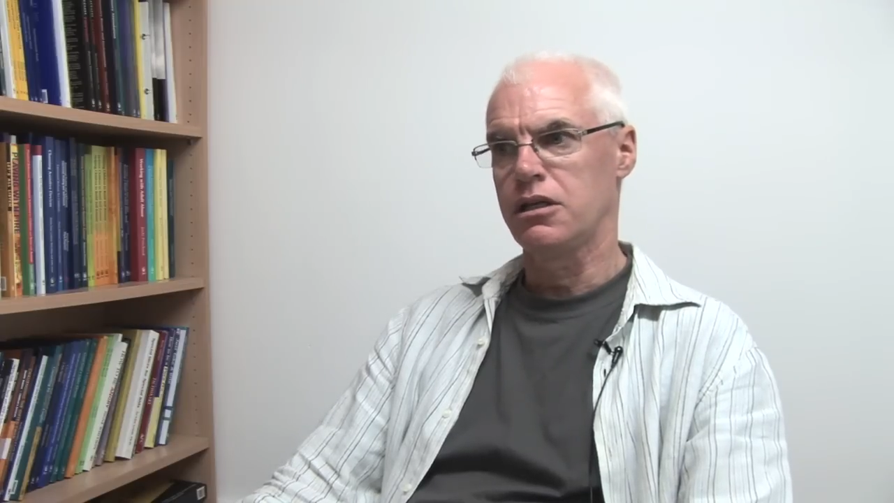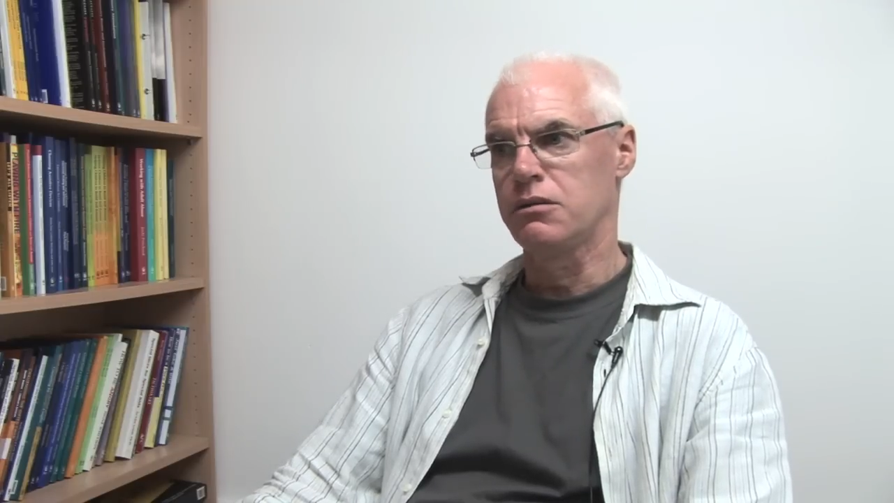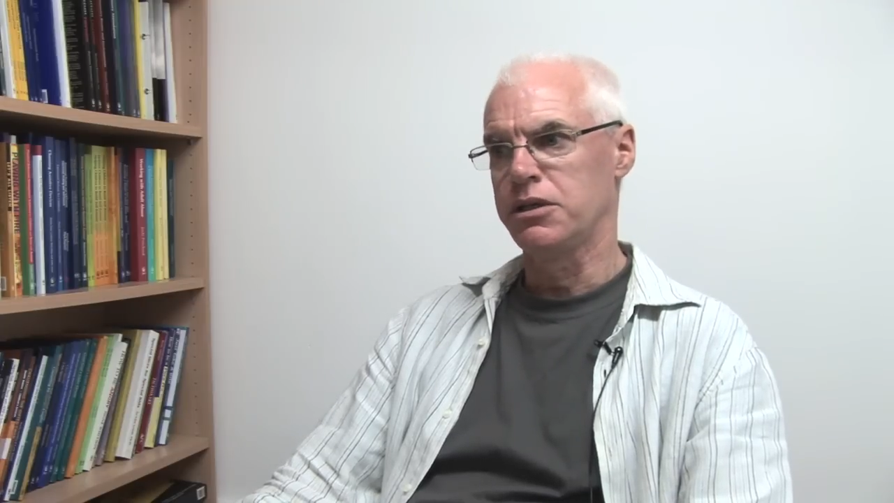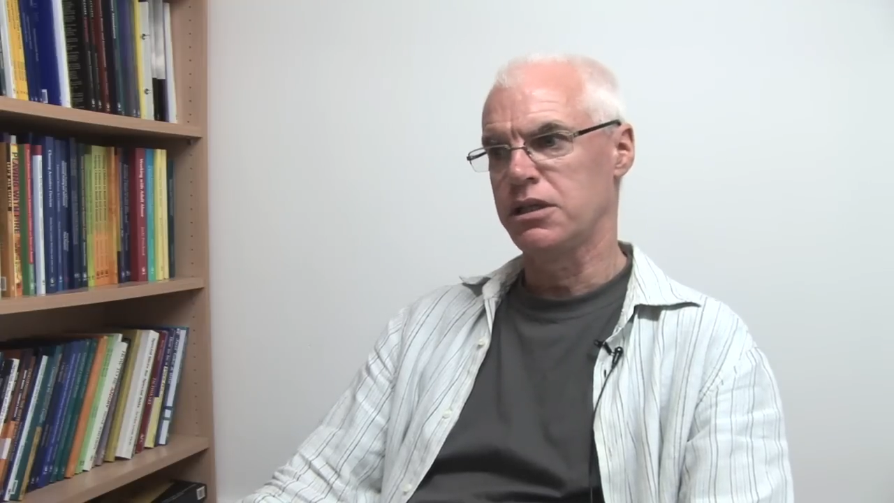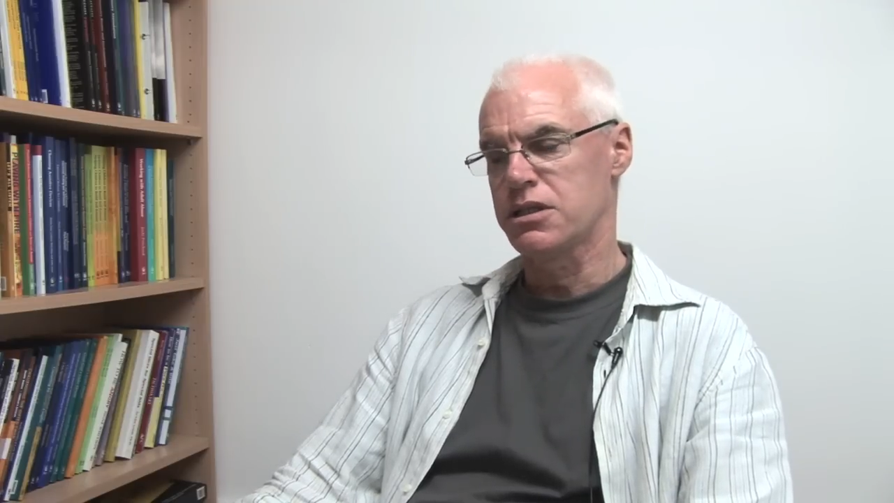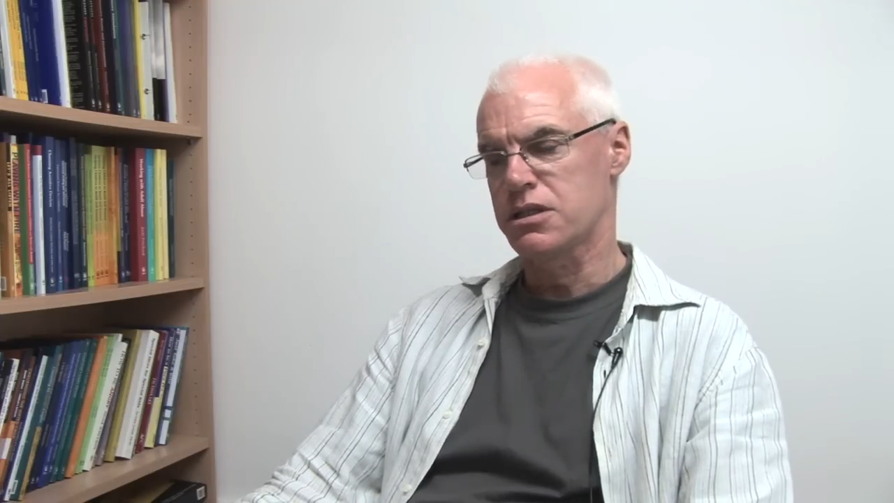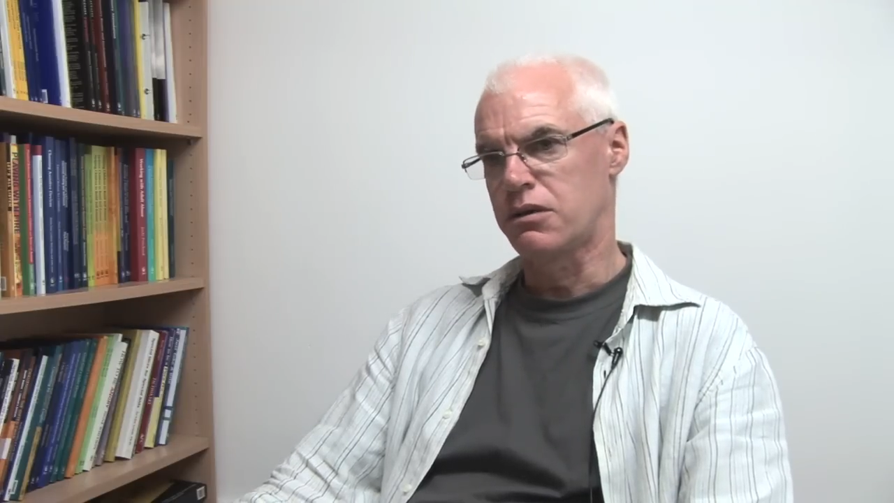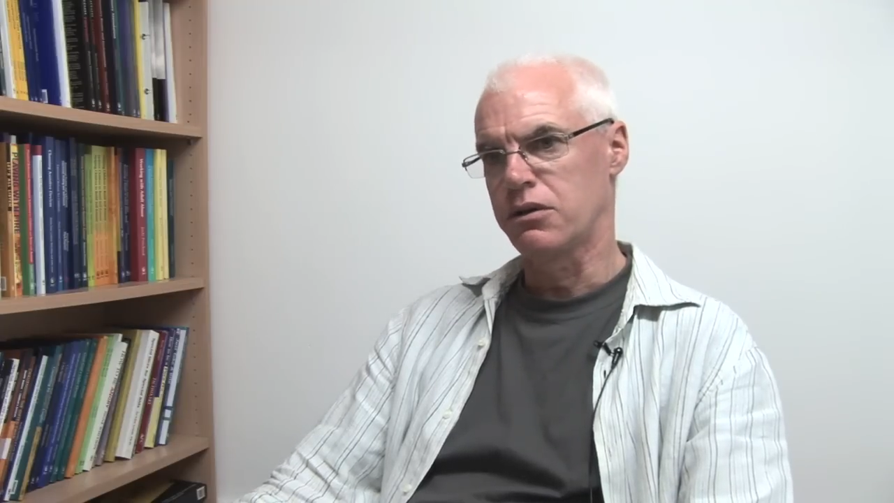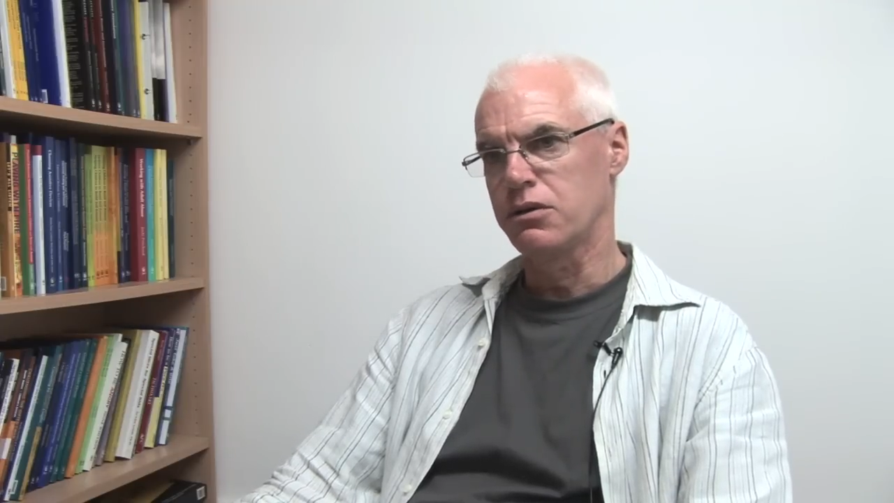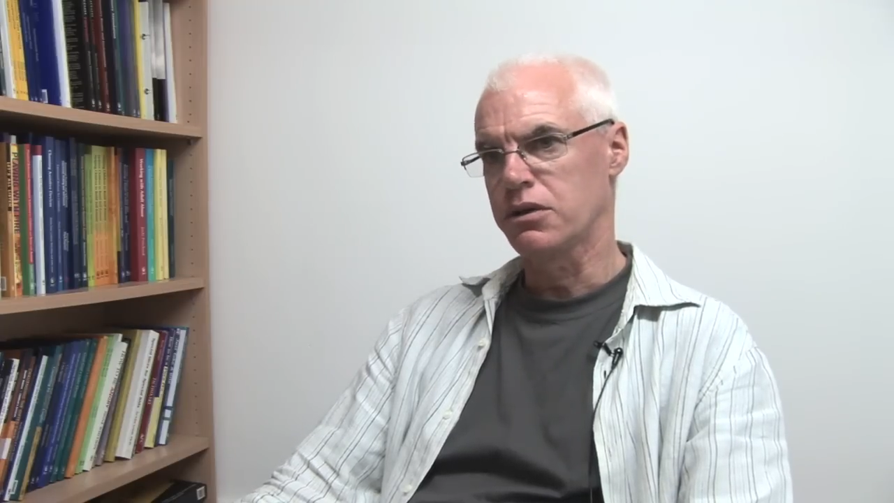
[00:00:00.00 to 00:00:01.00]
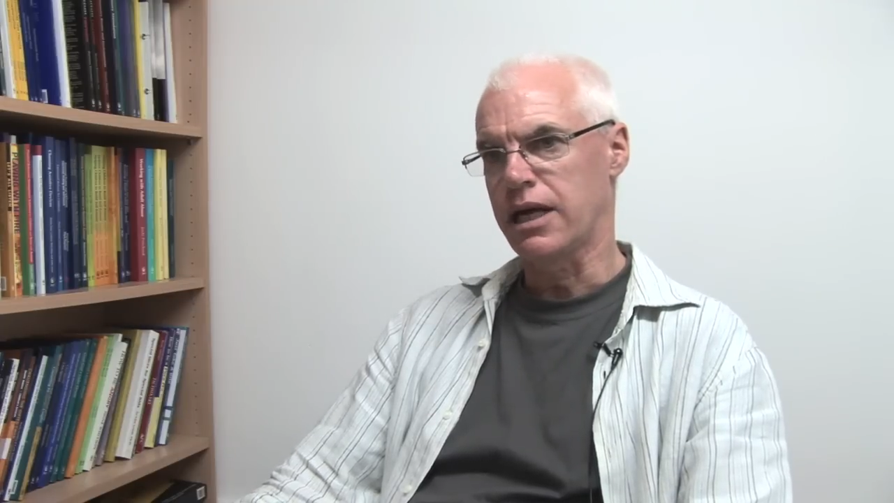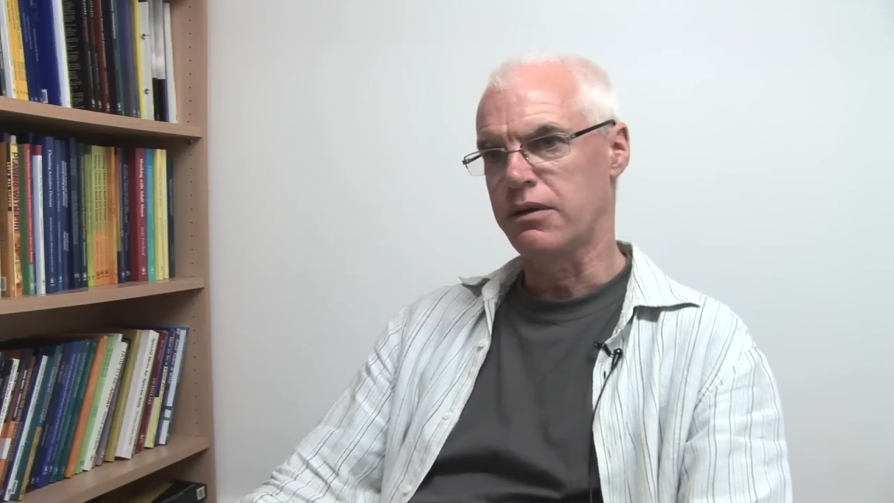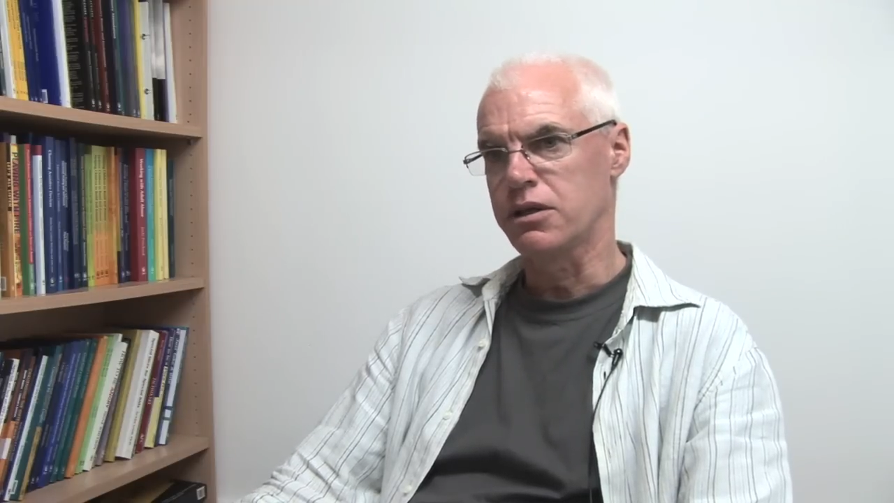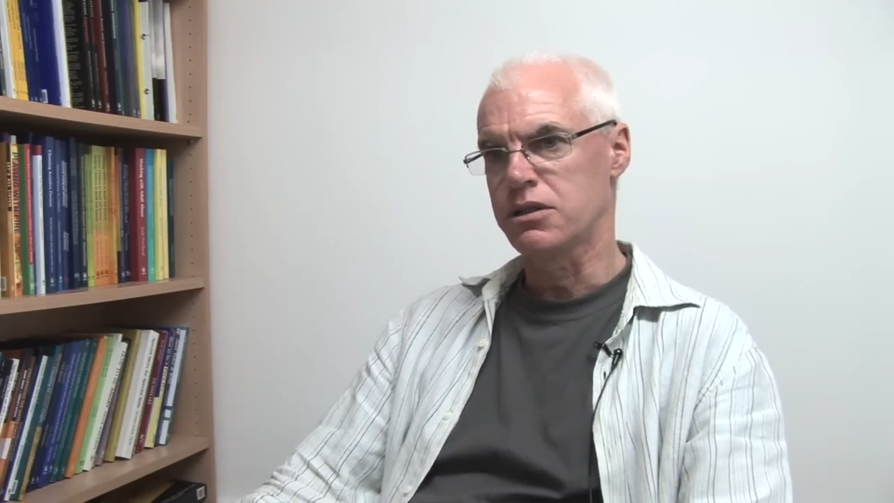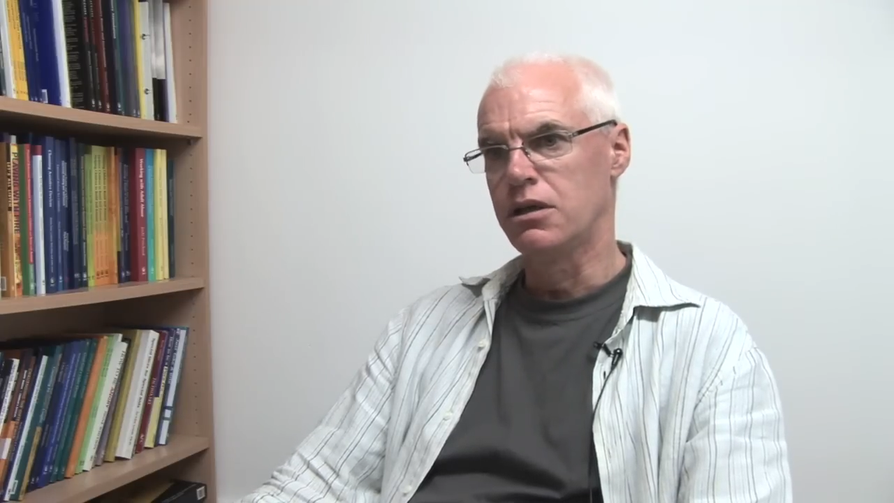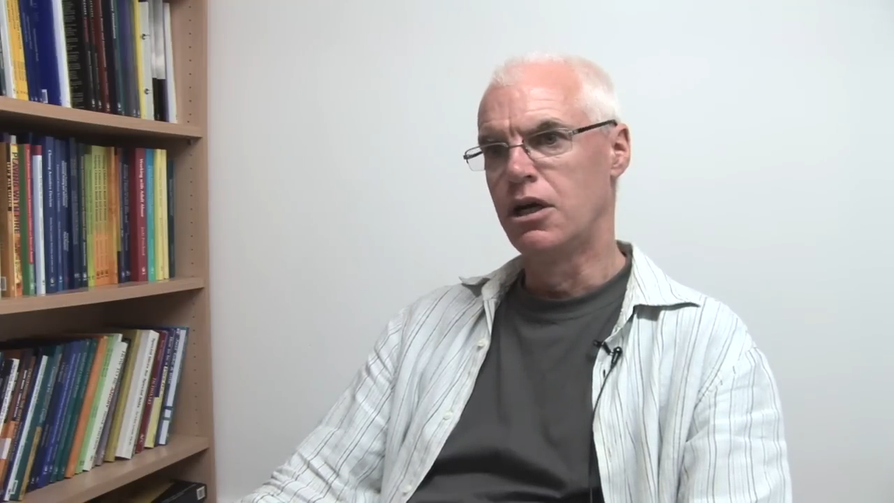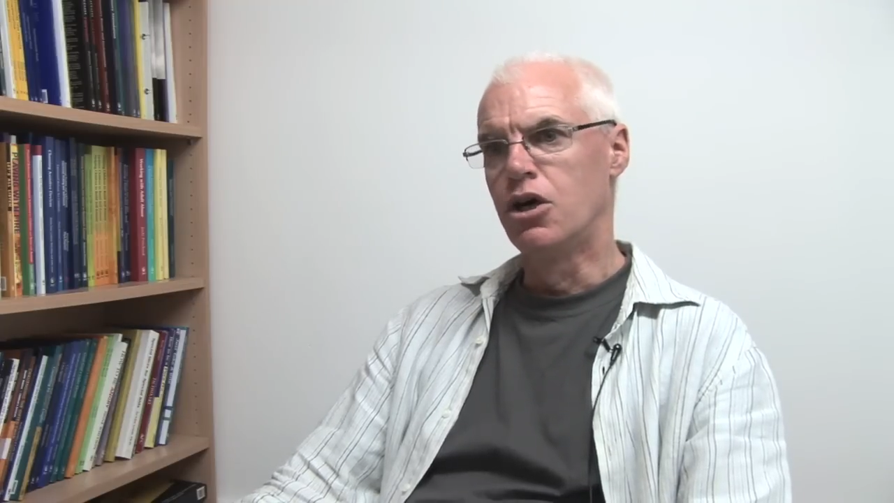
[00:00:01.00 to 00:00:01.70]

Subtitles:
it'll be a historical character,